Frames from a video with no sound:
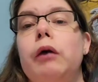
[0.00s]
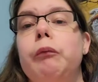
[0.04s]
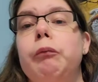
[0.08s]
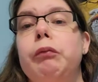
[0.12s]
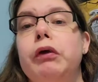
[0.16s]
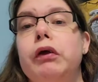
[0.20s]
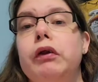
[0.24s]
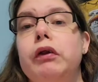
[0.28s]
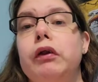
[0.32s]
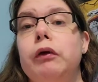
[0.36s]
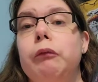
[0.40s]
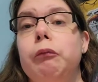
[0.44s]

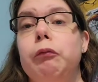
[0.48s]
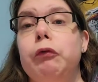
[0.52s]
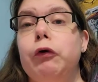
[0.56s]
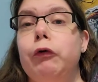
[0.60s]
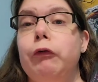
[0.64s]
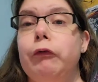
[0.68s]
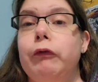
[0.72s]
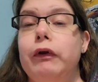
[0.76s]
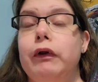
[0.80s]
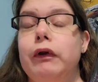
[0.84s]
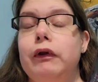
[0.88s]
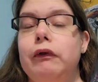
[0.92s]
I picked up
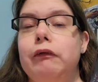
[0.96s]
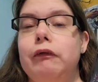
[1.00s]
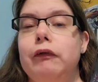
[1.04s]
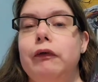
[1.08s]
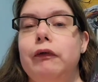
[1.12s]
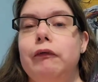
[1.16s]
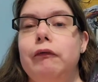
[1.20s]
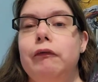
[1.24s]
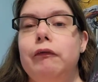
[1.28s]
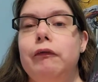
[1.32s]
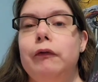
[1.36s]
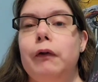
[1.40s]
Go the
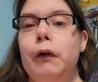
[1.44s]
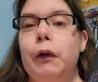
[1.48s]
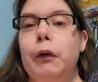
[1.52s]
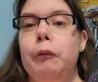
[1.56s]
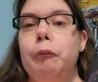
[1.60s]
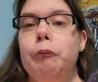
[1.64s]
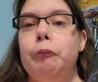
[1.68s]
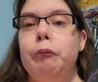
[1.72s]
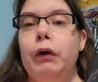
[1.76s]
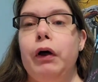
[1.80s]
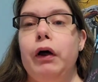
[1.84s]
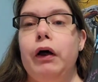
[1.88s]
Distance
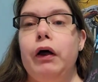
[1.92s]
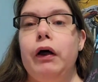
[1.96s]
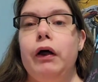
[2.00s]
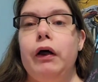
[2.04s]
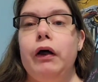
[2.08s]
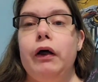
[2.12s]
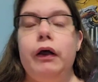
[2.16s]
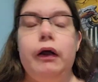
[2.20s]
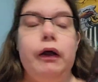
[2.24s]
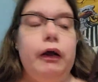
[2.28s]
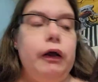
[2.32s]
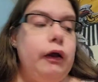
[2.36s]

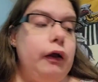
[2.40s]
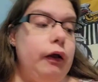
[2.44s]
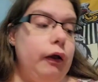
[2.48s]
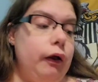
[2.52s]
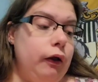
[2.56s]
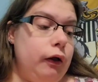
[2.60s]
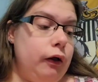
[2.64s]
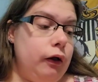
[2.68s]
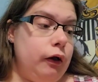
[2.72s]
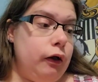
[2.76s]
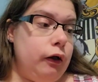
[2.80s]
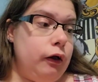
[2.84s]

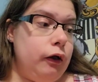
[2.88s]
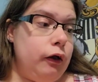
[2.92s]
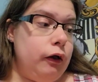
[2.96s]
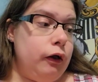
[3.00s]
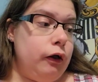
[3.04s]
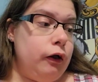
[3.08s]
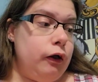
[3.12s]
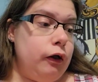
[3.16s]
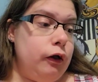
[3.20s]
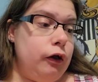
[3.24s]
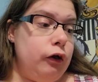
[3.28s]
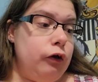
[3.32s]
by
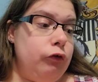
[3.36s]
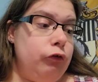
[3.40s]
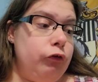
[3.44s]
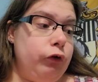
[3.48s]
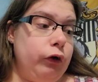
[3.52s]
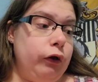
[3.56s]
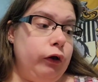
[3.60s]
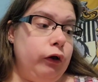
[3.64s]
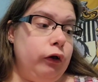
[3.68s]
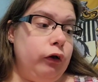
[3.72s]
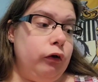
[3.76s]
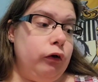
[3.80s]

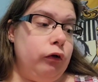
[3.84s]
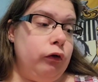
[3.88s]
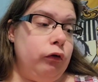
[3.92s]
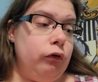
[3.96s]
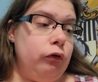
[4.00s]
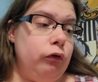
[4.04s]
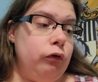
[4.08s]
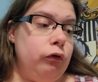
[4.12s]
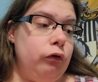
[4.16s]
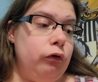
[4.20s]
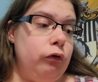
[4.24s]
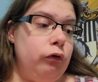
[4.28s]
Jen
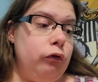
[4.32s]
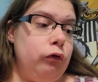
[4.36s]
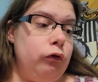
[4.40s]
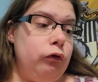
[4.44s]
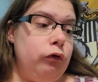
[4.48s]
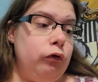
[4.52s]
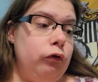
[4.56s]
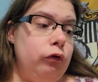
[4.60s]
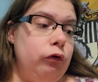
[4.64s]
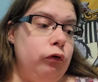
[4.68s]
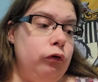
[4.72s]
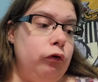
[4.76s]

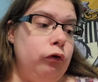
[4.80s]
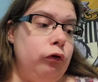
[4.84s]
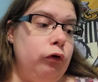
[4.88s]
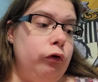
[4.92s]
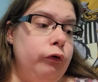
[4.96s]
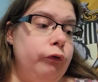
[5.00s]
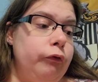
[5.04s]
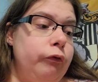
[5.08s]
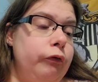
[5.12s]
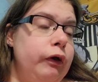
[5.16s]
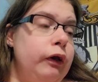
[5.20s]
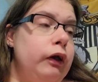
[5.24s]

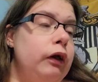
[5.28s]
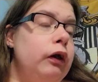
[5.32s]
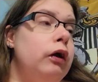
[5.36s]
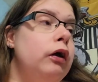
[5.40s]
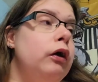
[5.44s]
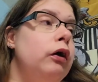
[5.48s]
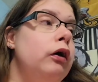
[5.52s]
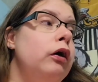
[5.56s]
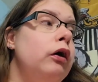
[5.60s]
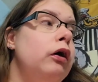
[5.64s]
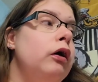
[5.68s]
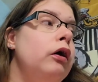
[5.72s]

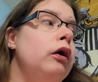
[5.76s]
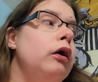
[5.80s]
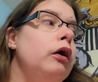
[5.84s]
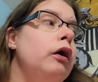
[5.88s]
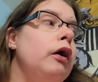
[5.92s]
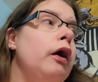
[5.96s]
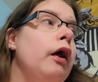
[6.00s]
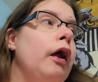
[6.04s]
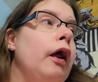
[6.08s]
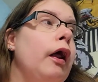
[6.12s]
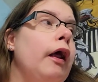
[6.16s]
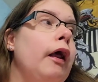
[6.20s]
Coltina,
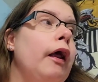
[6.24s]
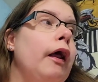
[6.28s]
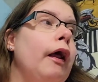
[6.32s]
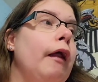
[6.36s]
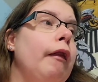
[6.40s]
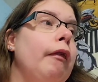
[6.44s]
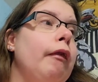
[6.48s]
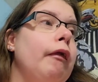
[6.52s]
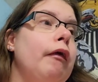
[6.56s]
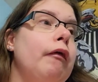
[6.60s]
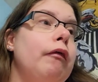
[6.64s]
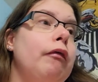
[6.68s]

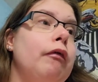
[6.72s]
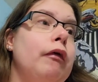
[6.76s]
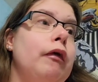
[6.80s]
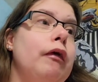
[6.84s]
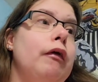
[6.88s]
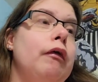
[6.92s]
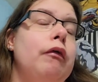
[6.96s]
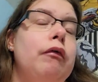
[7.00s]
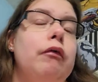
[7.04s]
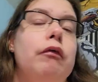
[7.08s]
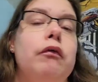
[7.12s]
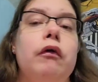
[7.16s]
and this
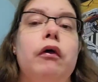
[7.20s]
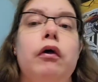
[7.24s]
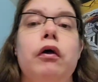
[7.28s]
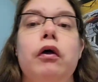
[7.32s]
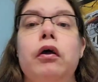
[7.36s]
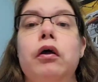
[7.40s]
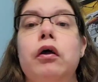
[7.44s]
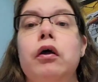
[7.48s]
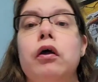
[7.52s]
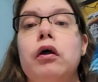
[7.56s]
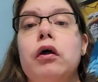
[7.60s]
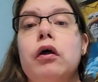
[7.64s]
is
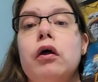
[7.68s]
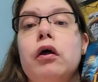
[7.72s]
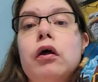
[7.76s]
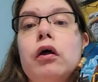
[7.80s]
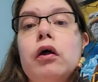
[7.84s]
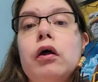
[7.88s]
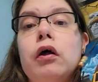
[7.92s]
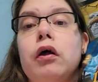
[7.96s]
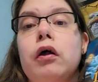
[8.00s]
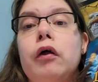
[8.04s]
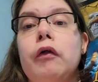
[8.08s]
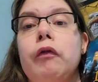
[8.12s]

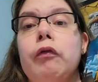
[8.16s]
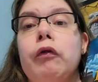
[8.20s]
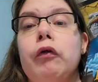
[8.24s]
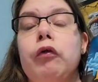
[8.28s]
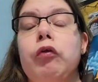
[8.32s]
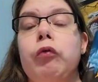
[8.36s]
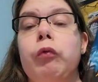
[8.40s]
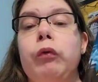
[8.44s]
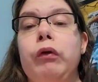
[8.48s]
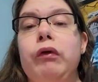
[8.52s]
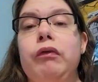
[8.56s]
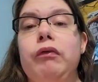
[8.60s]

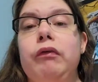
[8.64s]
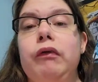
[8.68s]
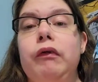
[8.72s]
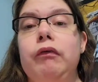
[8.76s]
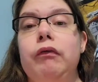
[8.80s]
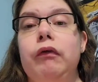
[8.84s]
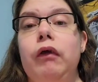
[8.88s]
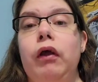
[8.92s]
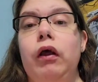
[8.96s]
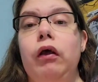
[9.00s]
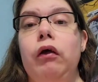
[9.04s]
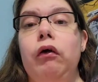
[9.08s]
the
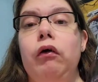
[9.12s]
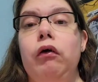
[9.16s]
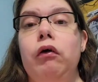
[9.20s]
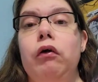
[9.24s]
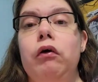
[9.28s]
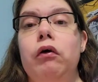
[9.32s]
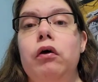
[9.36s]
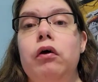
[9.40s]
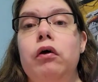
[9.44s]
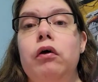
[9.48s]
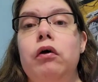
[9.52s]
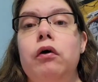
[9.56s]
twisted
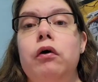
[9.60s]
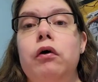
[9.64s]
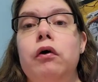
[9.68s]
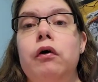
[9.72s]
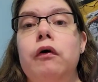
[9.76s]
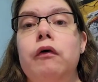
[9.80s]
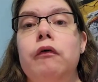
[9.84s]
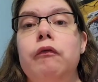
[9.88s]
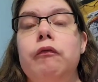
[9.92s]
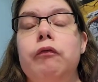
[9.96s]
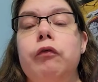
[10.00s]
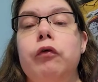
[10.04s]
tale
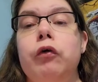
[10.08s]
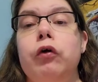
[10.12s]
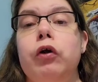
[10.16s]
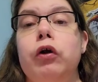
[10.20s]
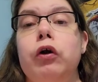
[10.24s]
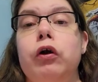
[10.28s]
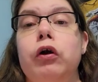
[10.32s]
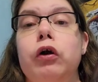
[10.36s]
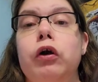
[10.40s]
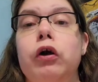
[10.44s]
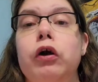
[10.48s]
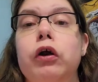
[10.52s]

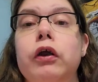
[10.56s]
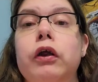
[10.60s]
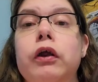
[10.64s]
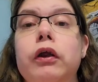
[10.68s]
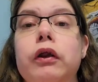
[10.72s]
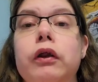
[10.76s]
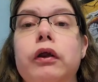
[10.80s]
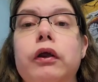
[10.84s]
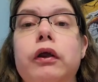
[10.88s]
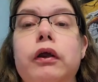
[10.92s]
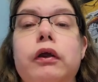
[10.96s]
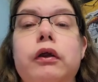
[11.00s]
for
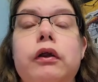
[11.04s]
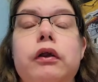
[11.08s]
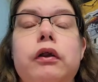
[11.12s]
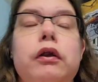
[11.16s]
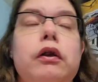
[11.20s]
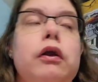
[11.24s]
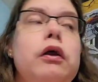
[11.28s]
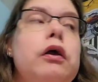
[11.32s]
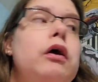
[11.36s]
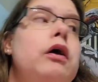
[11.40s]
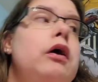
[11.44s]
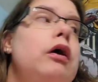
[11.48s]

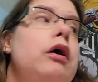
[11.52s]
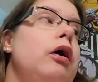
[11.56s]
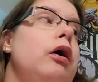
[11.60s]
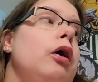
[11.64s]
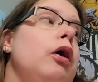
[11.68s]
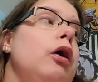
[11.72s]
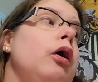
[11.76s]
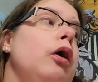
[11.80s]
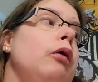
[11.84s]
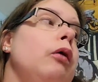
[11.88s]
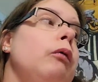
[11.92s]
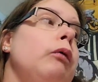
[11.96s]
Hercules.
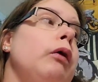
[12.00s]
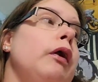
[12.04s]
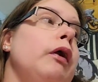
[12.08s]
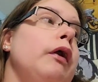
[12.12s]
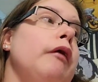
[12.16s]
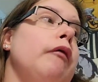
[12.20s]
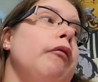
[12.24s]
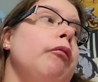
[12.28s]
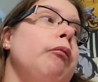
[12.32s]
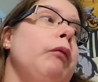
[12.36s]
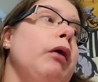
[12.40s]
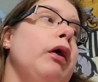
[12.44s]

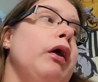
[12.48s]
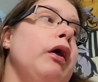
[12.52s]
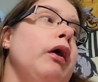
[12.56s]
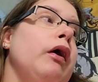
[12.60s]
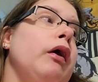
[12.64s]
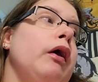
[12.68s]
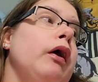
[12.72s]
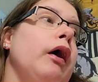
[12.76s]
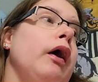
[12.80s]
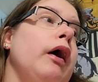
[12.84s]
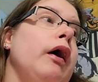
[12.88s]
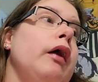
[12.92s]
What if
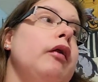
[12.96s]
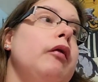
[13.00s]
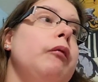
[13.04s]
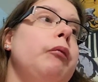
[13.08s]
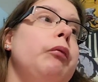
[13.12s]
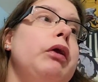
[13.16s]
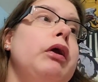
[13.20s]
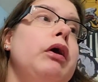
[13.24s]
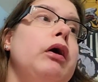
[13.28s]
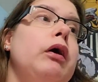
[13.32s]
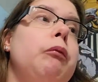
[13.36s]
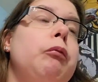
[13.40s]
Meg had
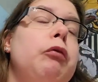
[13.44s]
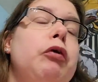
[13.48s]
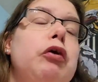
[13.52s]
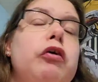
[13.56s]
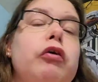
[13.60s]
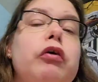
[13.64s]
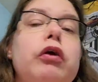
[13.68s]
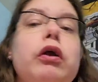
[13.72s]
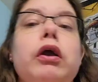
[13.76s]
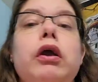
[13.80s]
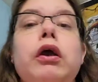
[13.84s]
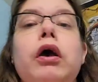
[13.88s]
to become
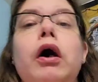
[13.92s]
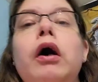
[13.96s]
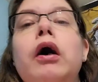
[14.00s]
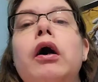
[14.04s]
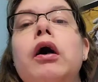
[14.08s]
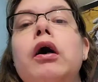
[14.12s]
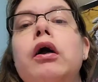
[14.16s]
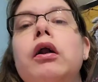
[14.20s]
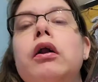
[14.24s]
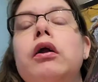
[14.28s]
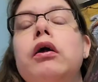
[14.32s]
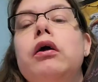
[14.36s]
a Greek
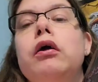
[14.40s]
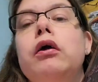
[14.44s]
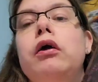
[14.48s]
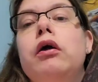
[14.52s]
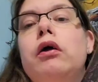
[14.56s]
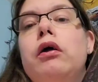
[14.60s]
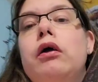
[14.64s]
god?